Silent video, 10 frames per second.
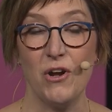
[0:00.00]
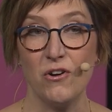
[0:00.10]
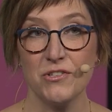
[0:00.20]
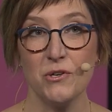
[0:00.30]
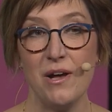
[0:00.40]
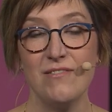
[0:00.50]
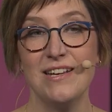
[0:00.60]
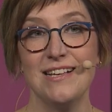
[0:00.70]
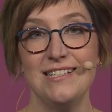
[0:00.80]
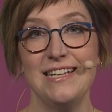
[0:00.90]
also have an
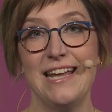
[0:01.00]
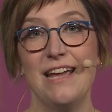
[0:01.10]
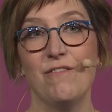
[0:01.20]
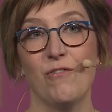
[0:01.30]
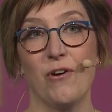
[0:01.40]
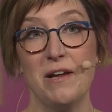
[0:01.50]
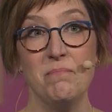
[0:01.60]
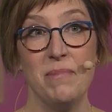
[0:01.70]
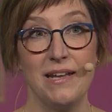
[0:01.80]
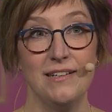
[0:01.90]
SDK for
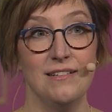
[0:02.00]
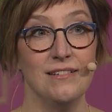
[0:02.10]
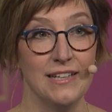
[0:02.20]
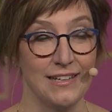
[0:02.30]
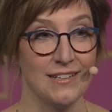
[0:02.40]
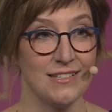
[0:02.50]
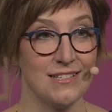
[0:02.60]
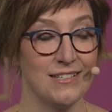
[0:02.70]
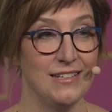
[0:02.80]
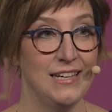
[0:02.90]
embedded Linux.